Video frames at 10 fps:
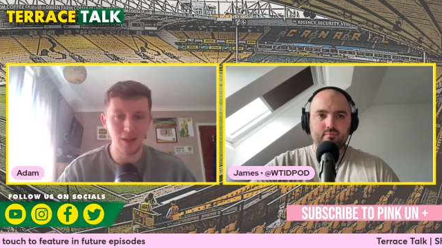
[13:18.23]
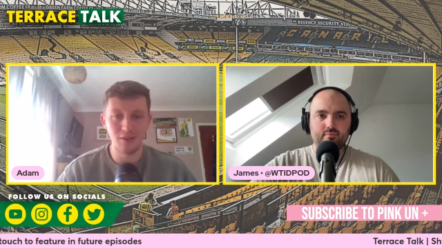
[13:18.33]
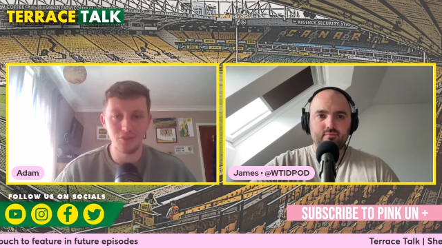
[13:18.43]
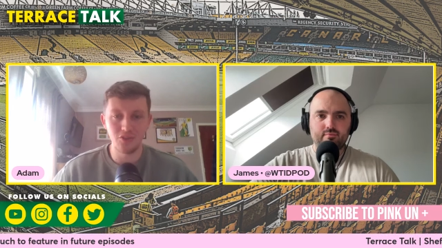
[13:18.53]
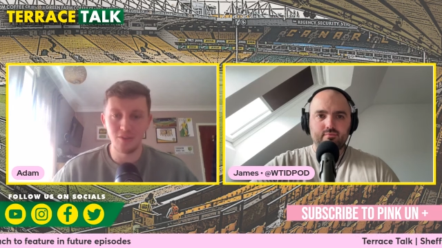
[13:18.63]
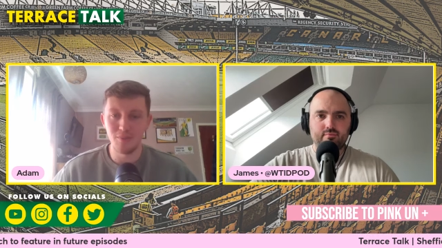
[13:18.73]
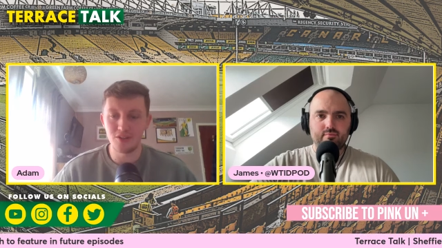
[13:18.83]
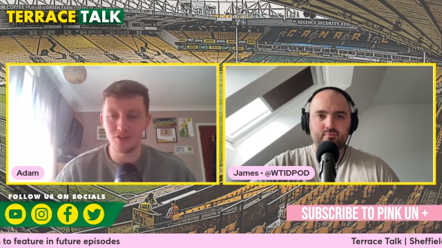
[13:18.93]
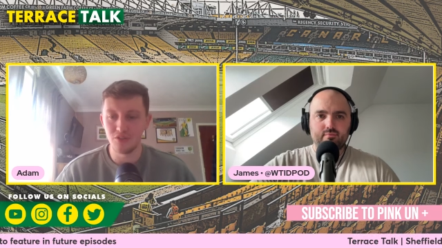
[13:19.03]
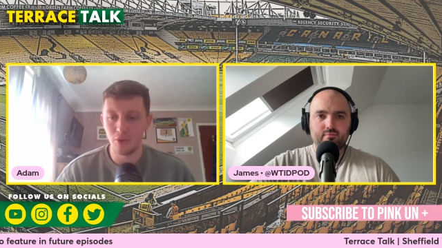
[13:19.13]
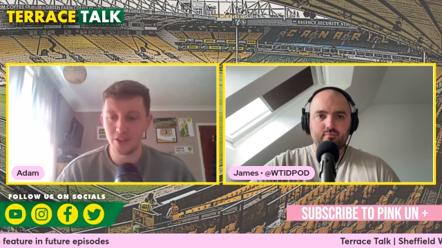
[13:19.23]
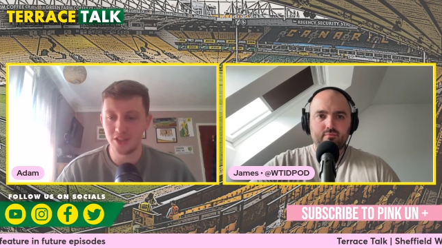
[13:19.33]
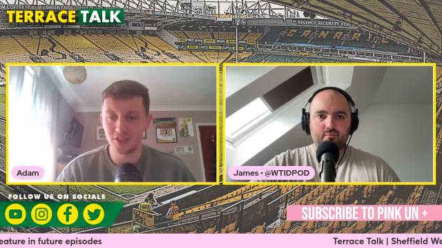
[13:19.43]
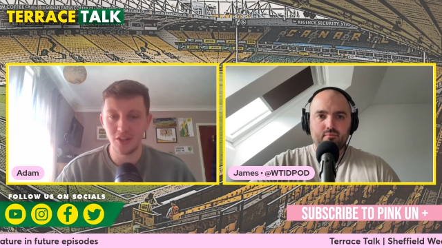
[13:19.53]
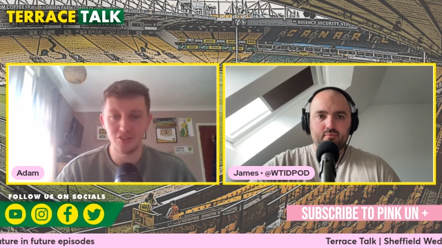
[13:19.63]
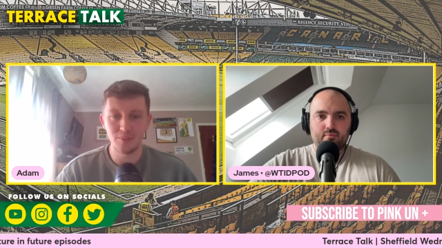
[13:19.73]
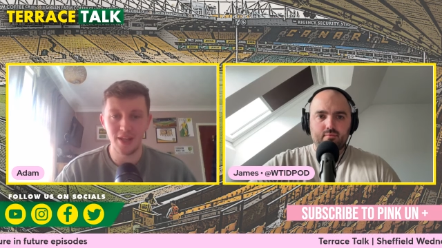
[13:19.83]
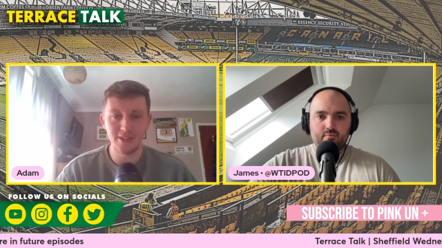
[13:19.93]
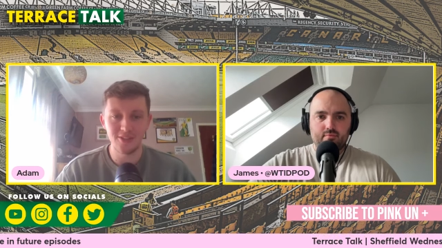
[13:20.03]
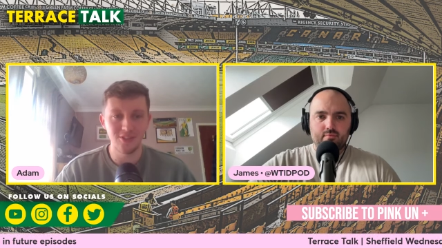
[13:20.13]
Speaker 1: Have you seen much of Norwich aside from
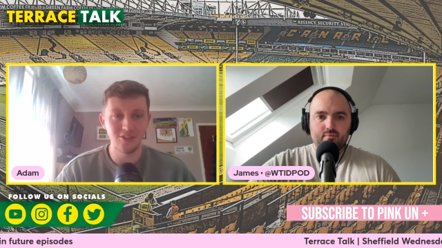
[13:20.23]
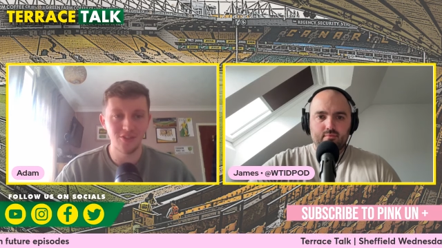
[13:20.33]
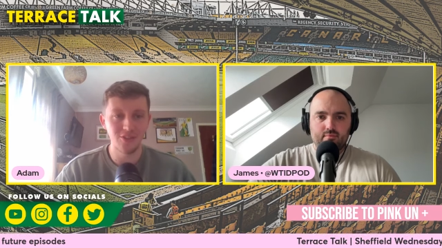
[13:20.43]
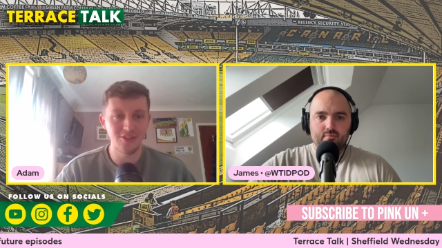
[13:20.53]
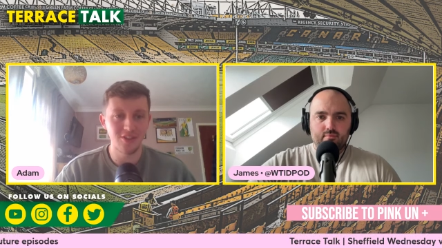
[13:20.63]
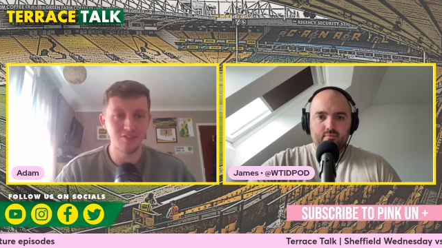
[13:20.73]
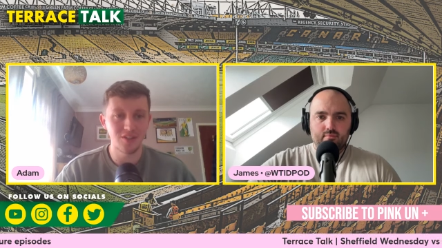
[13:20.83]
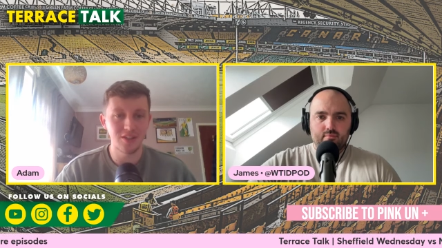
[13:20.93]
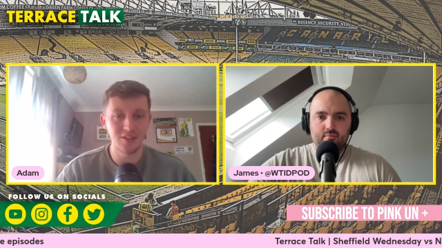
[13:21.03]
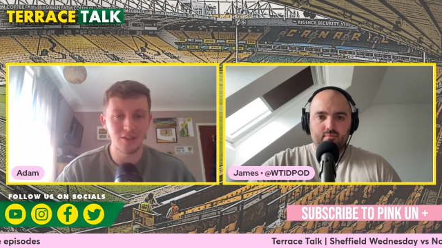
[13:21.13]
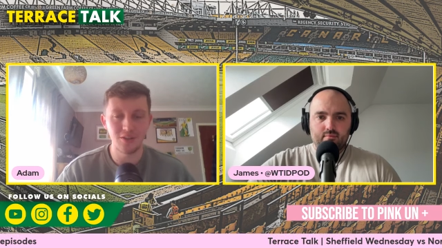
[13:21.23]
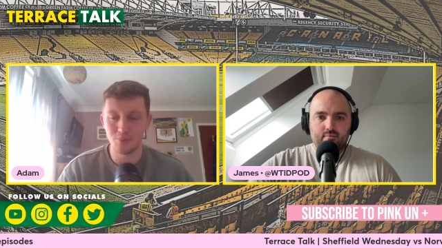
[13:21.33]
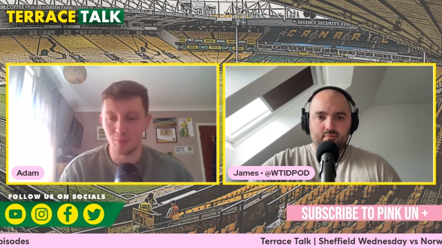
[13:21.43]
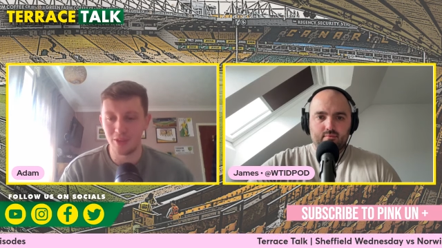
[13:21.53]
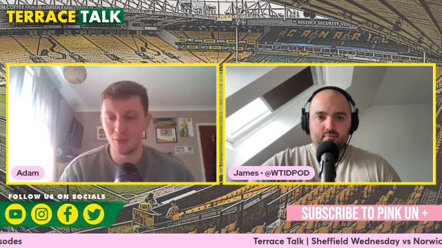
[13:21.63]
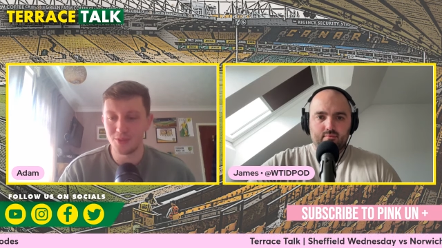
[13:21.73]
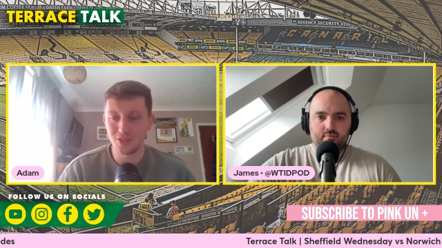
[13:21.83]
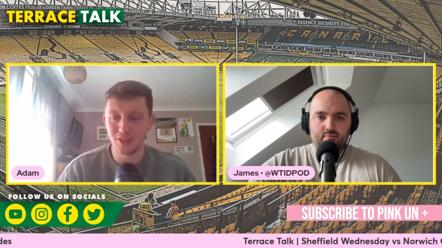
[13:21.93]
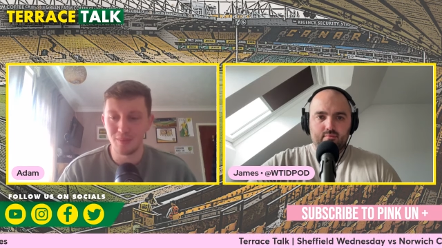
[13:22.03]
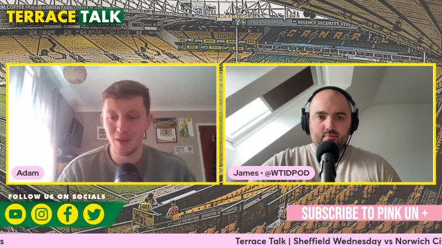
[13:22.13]
that this season on the TV? There's probably an
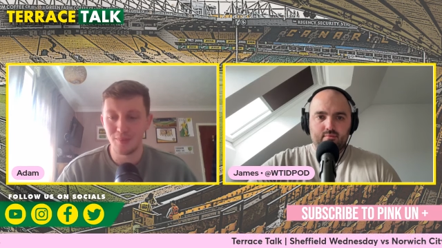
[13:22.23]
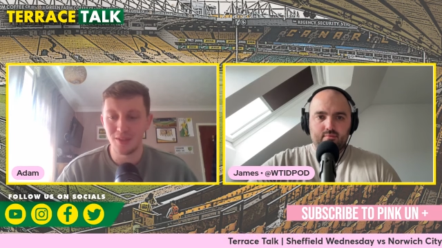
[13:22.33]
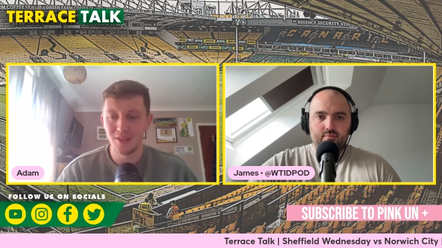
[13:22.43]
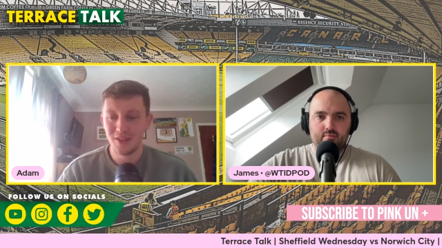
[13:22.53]
opportunity maybe